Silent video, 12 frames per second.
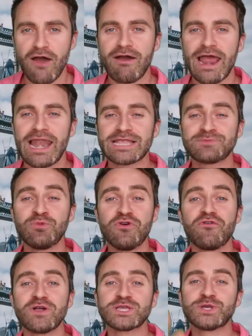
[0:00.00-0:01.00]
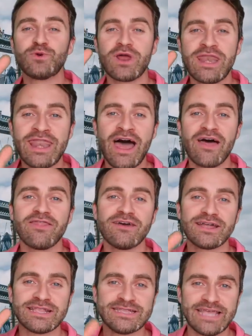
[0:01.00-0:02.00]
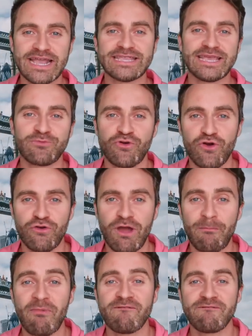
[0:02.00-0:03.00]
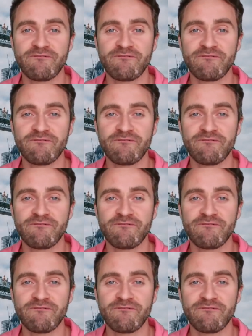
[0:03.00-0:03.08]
All right, let's move on to another dating program.